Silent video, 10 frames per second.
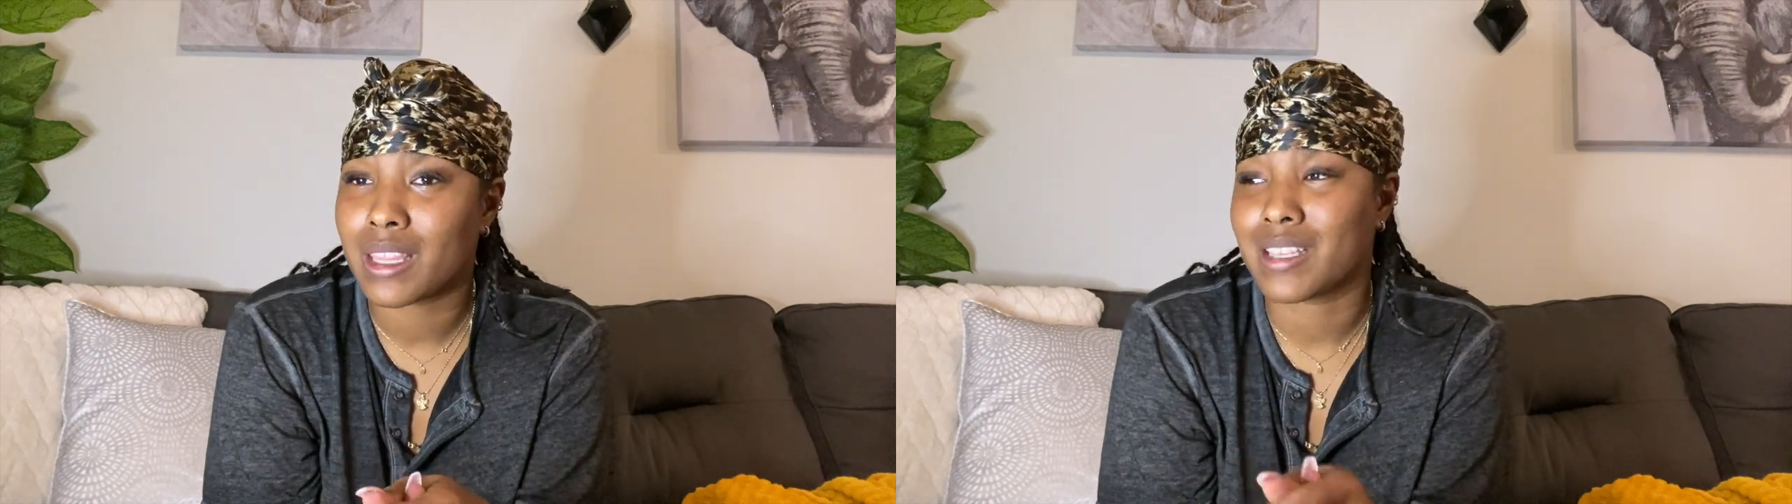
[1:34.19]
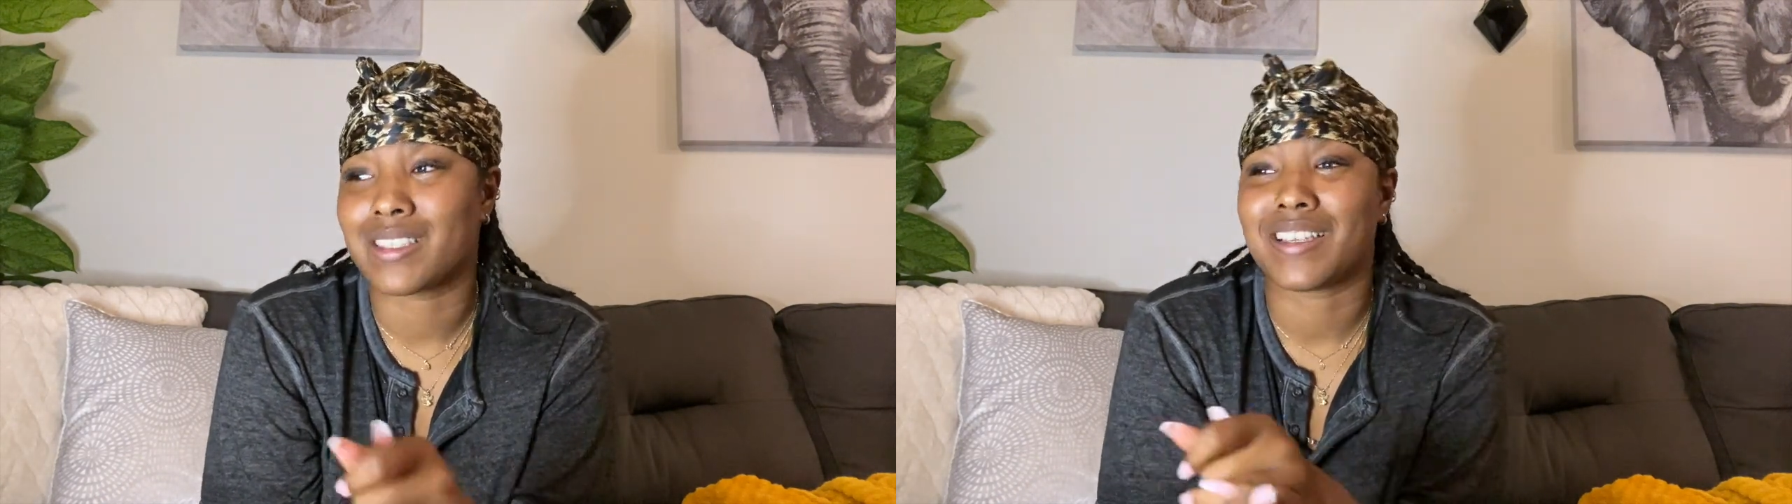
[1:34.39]

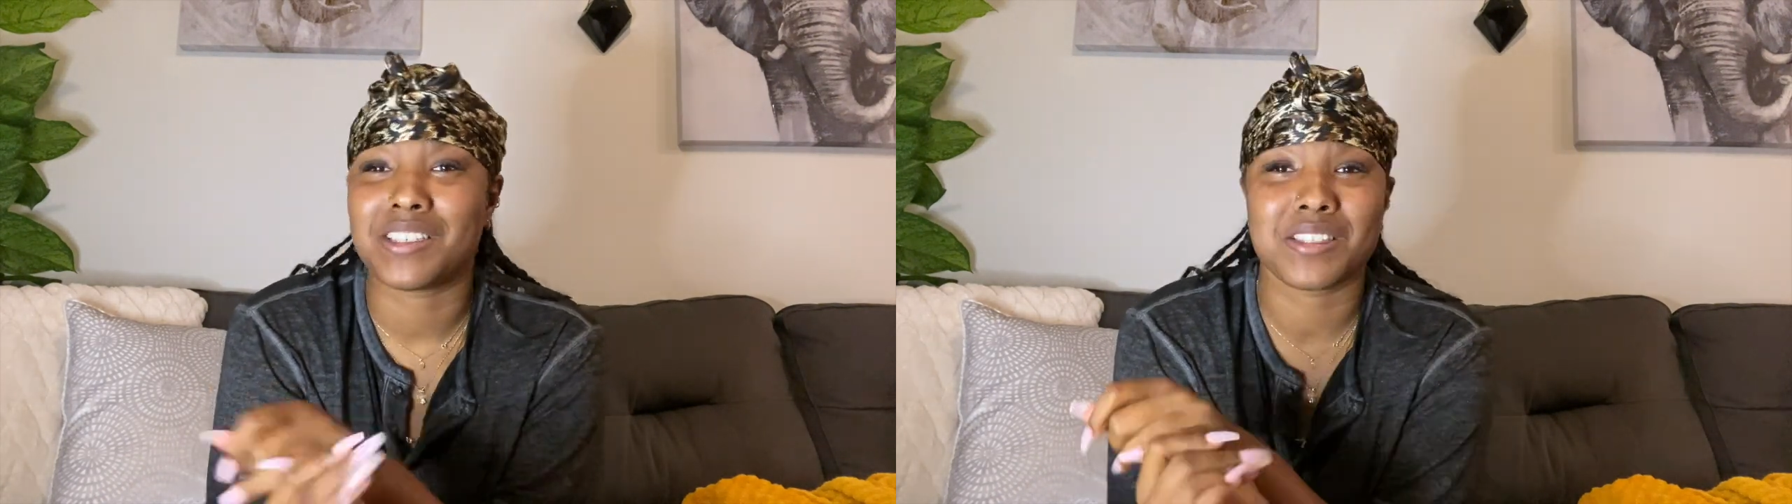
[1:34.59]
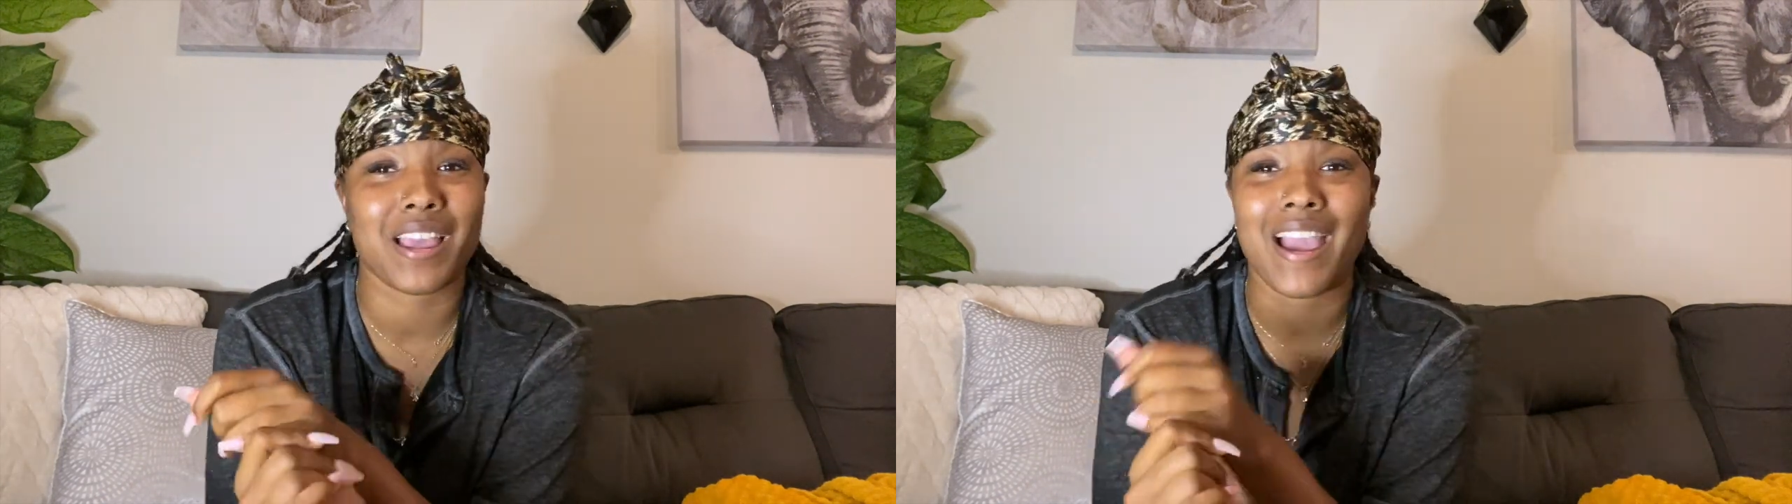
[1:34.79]
because they
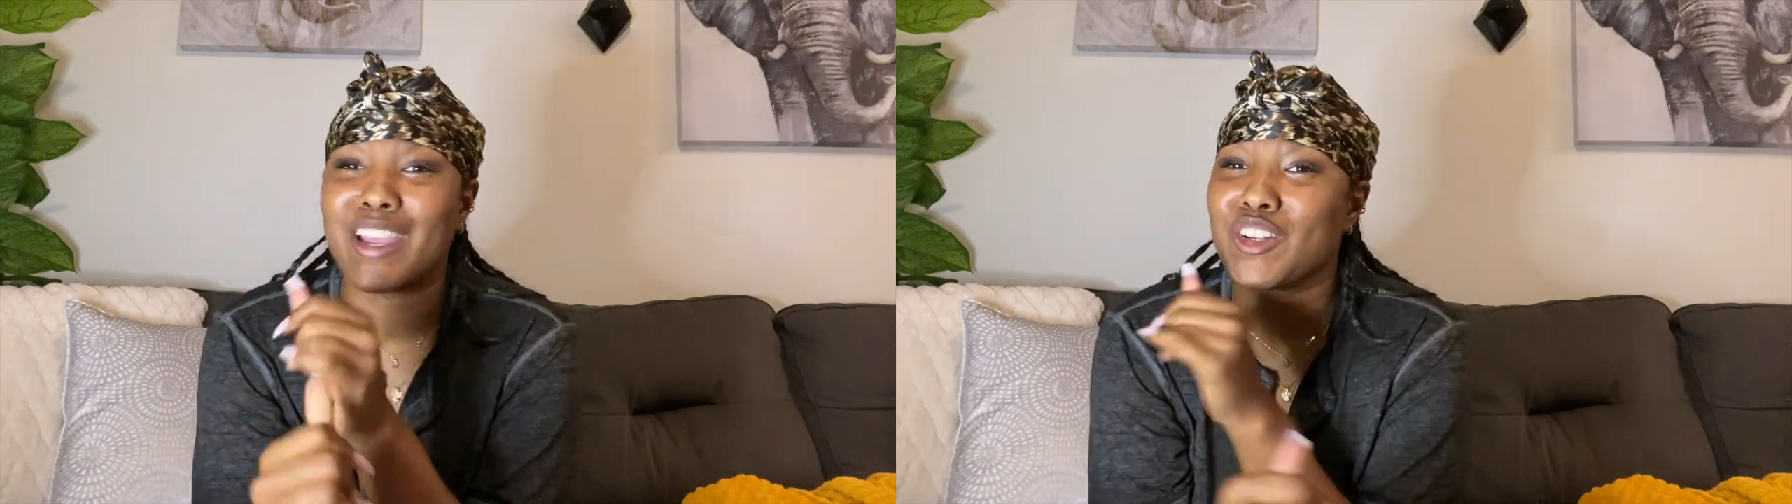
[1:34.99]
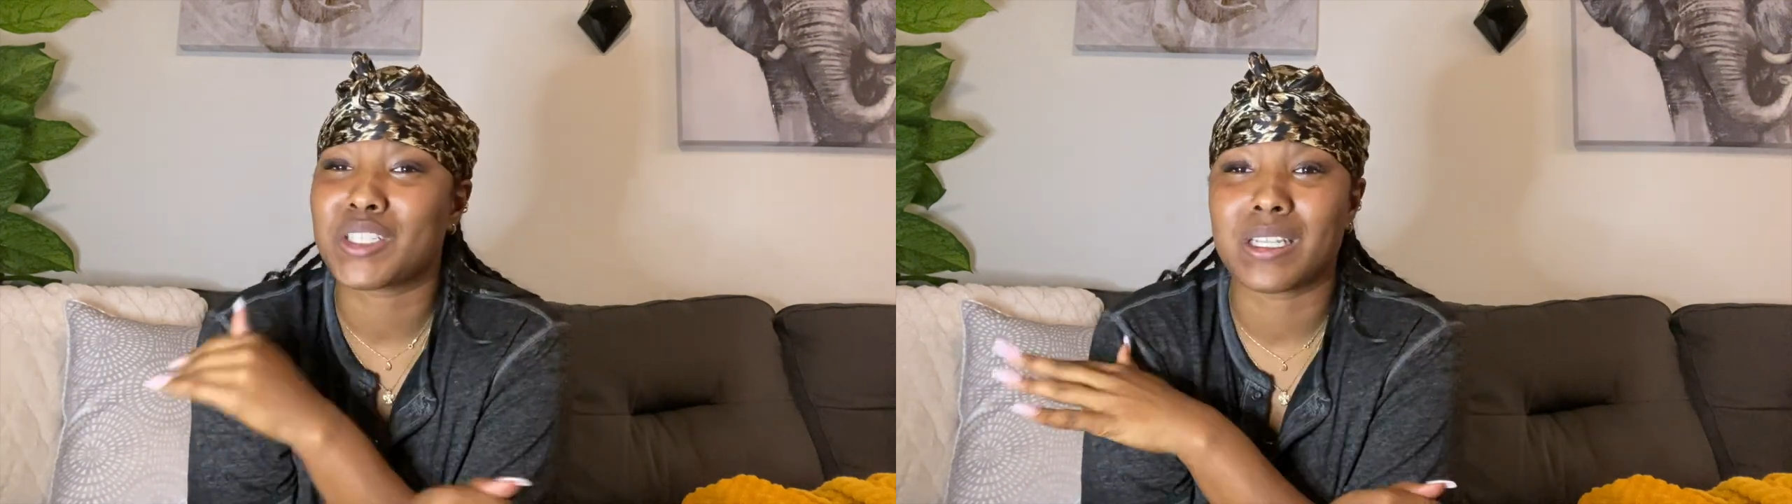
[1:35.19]
just got
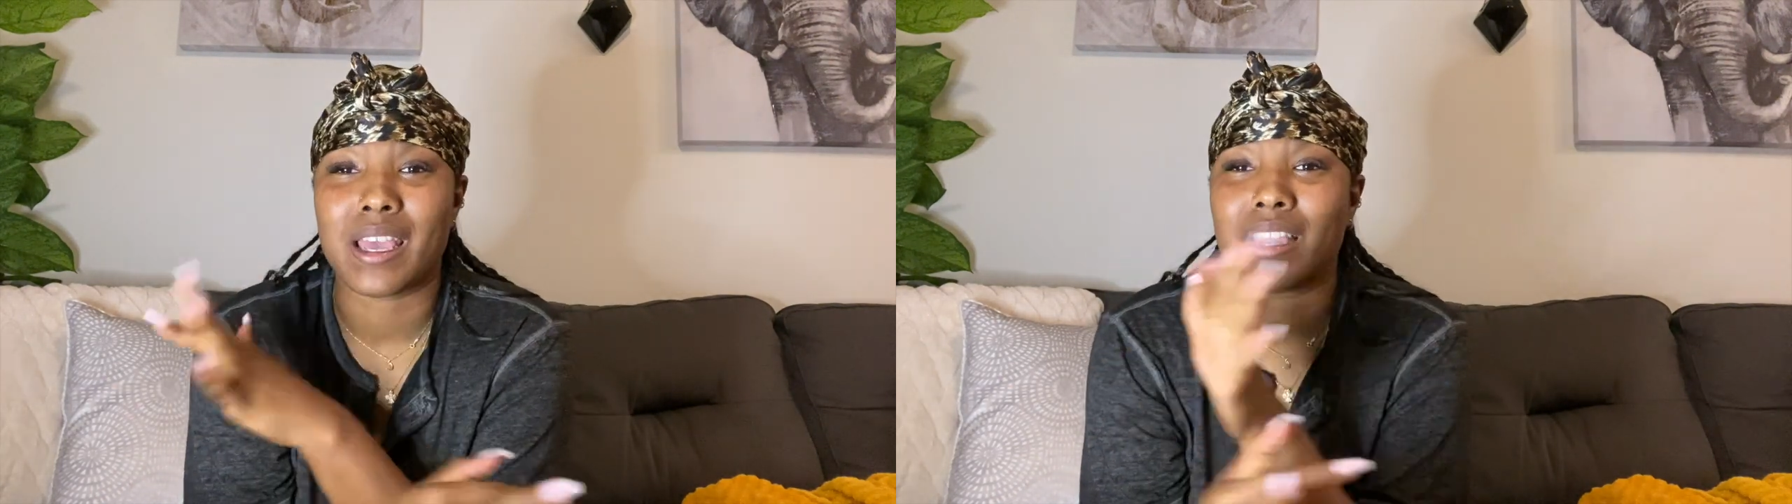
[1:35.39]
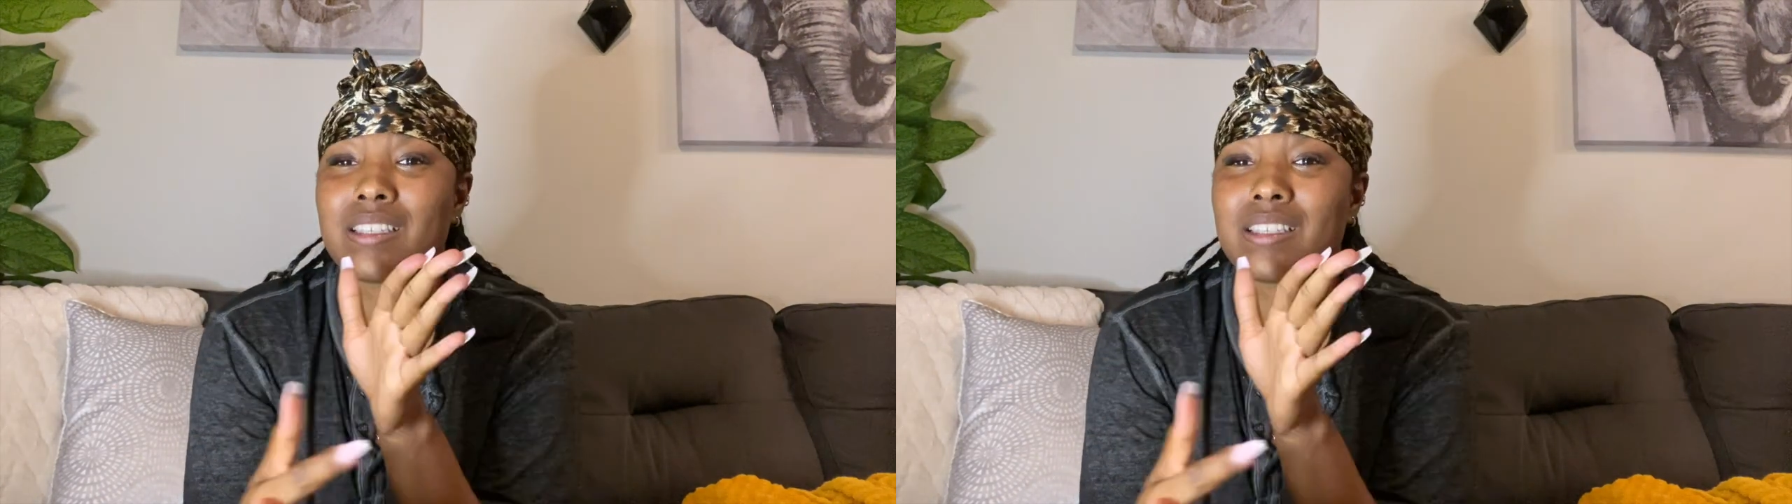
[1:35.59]
here today.